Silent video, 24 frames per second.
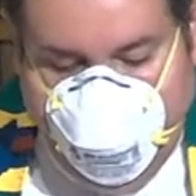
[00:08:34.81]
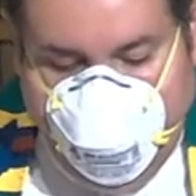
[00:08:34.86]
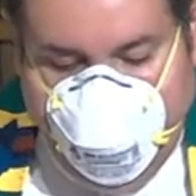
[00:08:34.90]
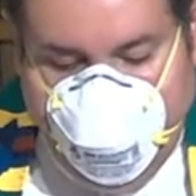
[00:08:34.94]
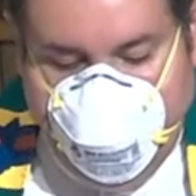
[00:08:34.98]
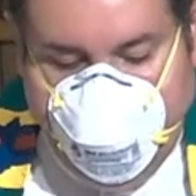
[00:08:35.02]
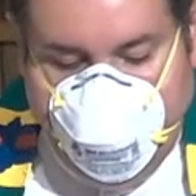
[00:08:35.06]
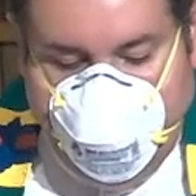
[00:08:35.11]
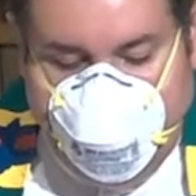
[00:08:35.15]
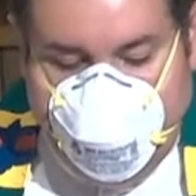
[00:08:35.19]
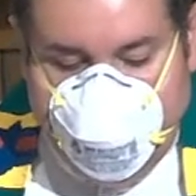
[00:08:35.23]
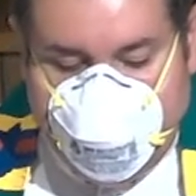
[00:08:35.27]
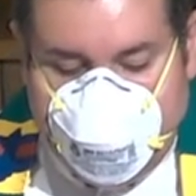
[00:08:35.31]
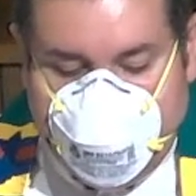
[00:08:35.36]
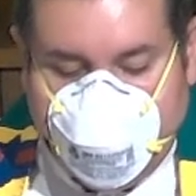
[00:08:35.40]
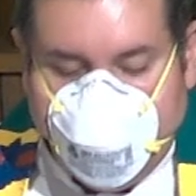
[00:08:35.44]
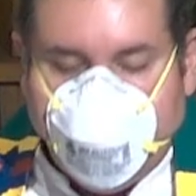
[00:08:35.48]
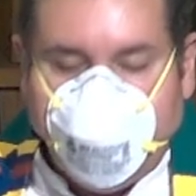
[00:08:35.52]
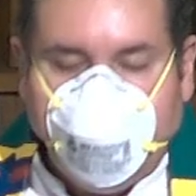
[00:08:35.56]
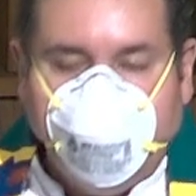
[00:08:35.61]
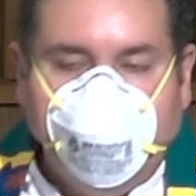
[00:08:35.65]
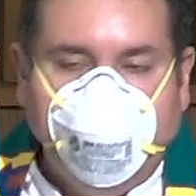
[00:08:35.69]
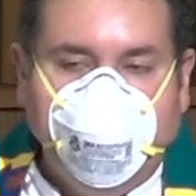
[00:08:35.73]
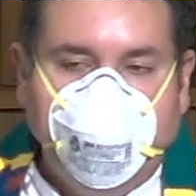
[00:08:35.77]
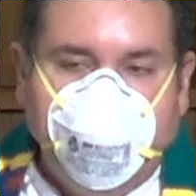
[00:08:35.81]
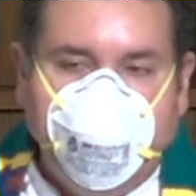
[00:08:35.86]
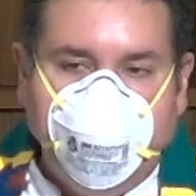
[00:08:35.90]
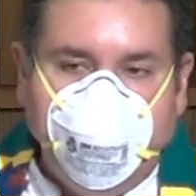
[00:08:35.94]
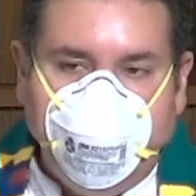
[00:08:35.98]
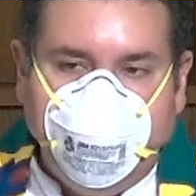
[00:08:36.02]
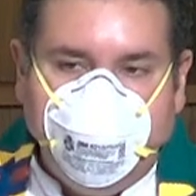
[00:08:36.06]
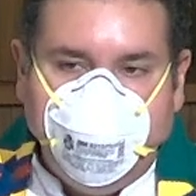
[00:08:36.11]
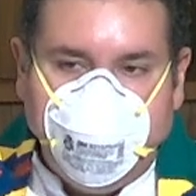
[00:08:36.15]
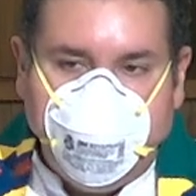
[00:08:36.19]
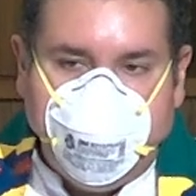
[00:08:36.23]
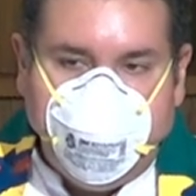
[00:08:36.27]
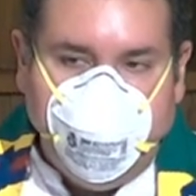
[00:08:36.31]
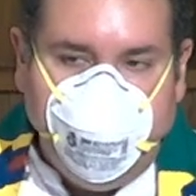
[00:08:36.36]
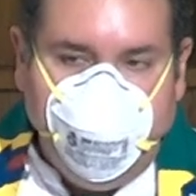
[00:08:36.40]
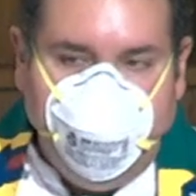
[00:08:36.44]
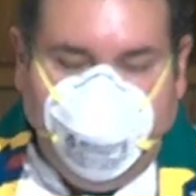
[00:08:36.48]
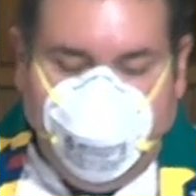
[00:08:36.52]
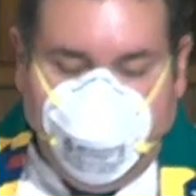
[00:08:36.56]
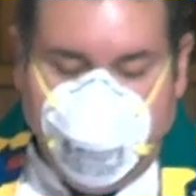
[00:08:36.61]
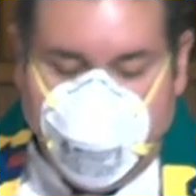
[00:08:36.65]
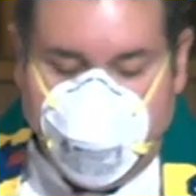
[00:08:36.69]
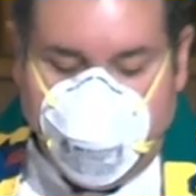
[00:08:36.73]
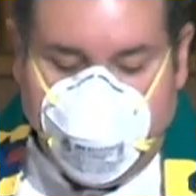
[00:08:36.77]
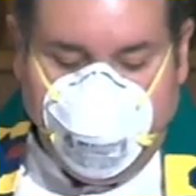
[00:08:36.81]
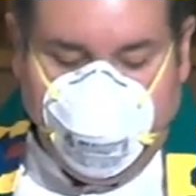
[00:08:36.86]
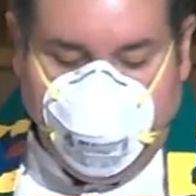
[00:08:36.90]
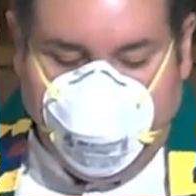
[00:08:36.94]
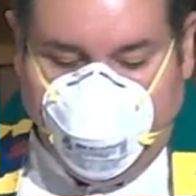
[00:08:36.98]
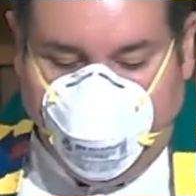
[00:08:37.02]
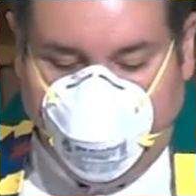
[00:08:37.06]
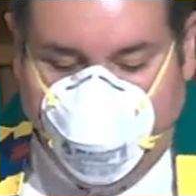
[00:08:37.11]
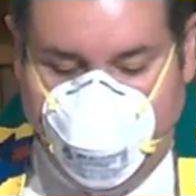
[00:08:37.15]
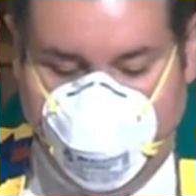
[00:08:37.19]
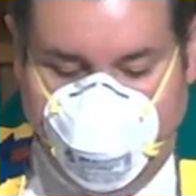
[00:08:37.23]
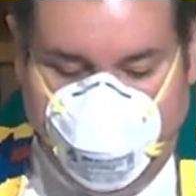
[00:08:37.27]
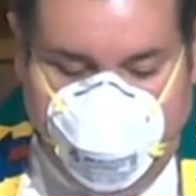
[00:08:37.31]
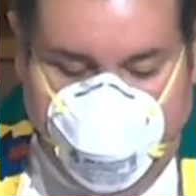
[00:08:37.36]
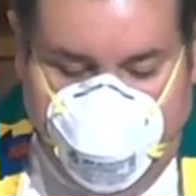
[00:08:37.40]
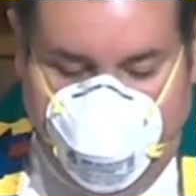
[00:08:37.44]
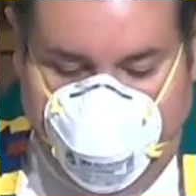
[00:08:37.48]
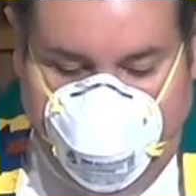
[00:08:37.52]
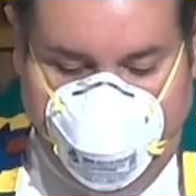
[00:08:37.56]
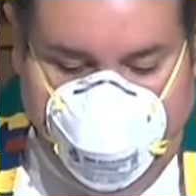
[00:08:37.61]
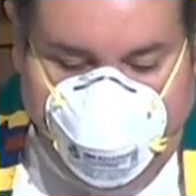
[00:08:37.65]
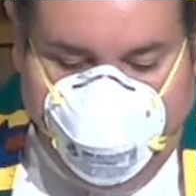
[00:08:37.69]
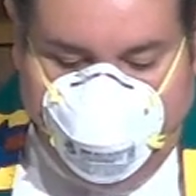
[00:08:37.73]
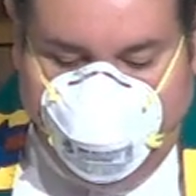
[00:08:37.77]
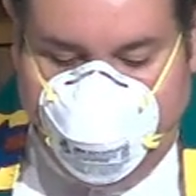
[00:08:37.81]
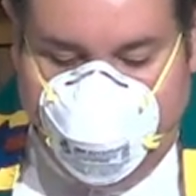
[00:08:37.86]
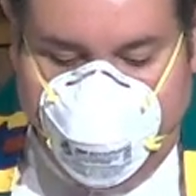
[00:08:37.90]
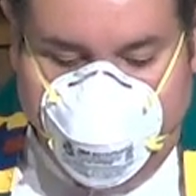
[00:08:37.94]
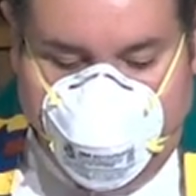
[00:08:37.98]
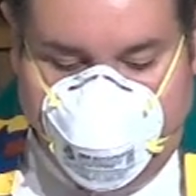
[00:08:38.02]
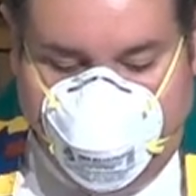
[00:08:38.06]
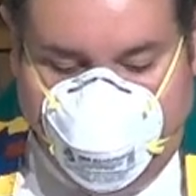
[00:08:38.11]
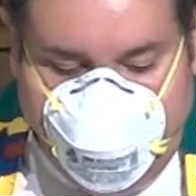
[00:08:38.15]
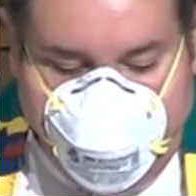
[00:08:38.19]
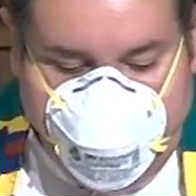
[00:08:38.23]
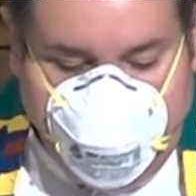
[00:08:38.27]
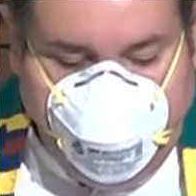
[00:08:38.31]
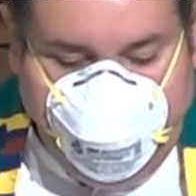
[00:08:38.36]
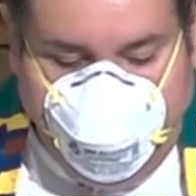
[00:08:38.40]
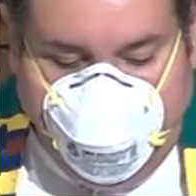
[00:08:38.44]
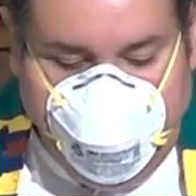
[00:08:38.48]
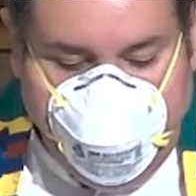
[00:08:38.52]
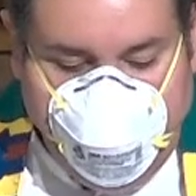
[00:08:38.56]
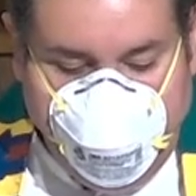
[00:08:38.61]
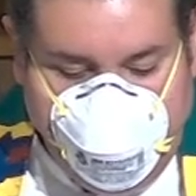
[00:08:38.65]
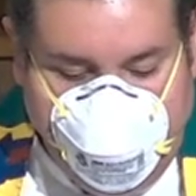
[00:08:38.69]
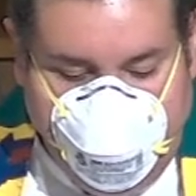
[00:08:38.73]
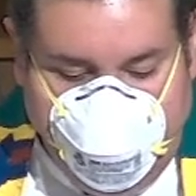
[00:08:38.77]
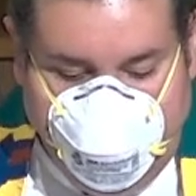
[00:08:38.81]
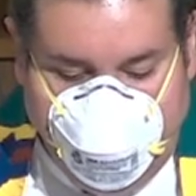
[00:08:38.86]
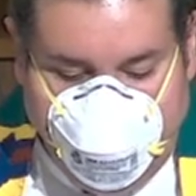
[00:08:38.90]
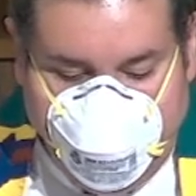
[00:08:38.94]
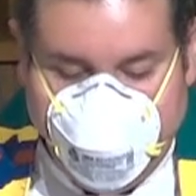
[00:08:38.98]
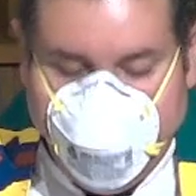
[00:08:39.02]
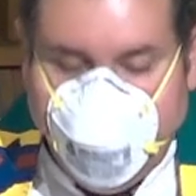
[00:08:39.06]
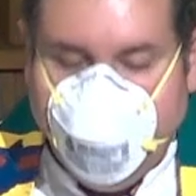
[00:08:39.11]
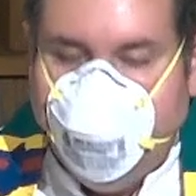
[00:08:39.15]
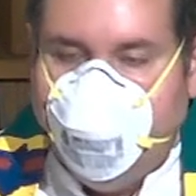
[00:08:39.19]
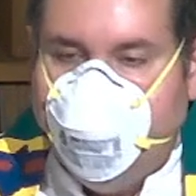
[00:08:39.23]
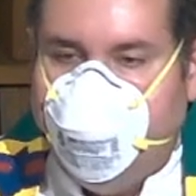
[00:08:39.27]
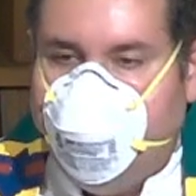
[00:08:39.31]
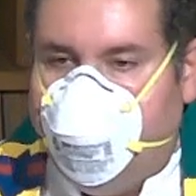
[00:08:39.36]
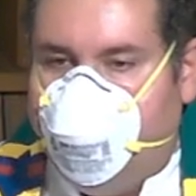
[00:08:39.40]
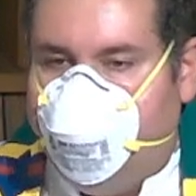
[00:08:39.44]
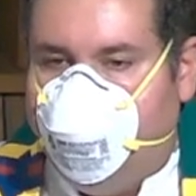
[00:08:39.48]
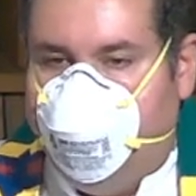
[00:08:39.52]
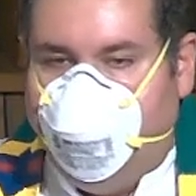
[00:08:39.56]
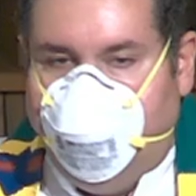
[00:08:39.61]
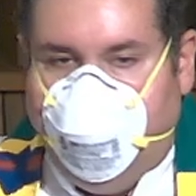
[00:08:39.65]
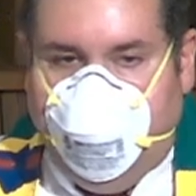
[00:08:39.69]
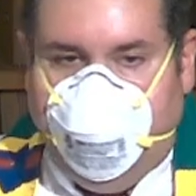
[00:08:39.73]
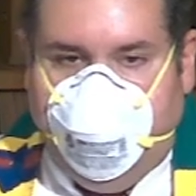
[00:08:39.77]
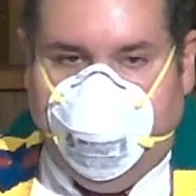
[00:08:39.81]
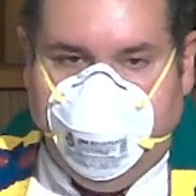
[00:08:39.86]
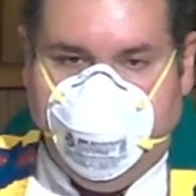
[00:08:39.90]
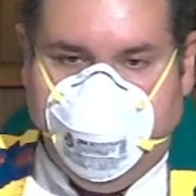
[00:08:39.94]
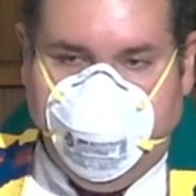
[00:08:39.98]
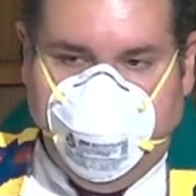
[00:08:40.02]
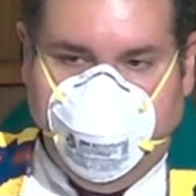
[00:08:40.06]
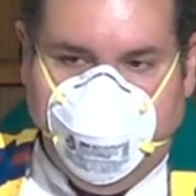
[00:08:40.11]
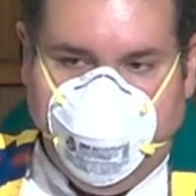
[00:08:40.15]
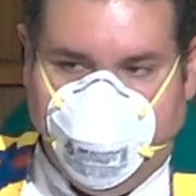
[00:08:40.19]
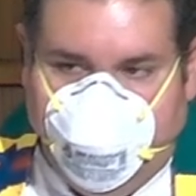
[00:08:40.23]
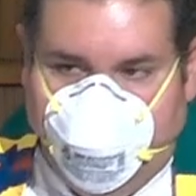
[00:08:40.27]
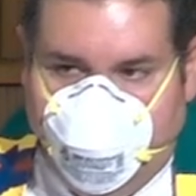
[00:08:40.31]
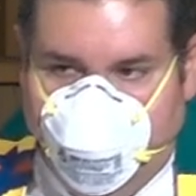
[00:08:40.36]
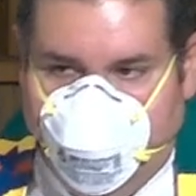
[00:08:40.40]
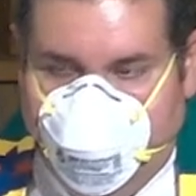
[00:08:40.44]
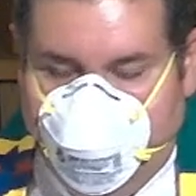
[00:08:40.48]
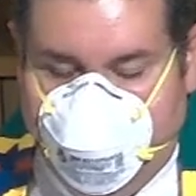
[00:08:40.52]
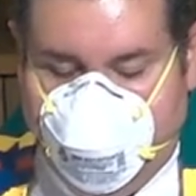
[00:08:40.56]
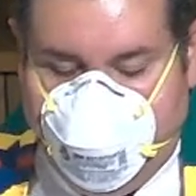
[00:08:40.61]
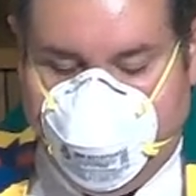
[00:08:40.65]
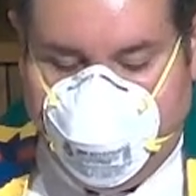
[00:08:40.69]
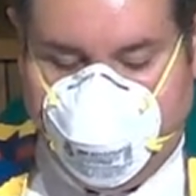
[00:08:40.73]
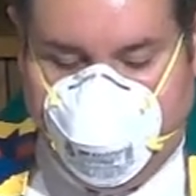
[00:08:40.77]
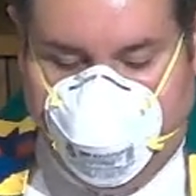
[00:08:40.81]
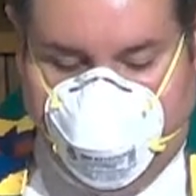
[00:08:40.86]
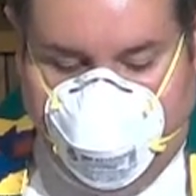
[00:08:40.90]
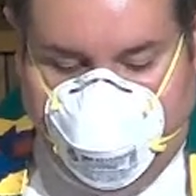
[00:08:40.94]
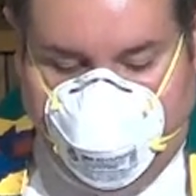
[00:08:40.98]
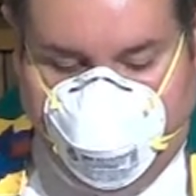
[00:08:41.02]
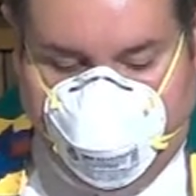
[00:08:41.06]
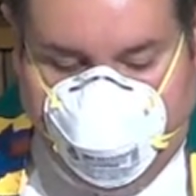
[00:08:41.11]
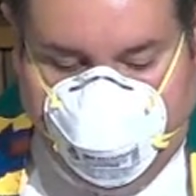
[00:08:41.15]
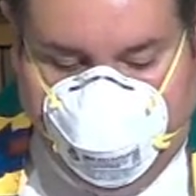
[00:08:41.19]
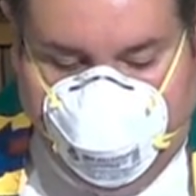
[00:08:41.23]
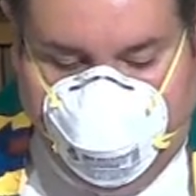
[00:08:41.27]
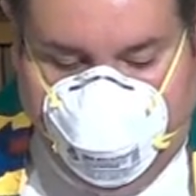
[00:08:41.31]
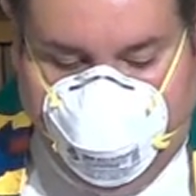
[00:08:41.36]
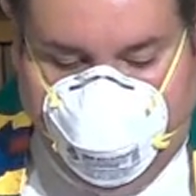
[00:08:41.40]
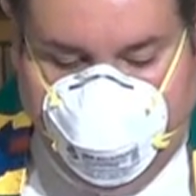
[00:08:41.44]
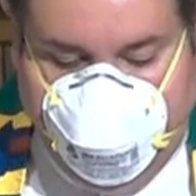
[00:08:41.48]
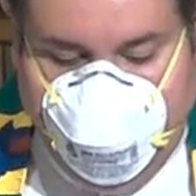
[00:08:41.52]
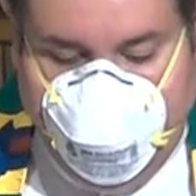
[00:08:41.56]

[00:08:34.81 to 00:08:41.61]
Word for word: he declared himself the supreme head of the Church of England, abandoned Rome entirely,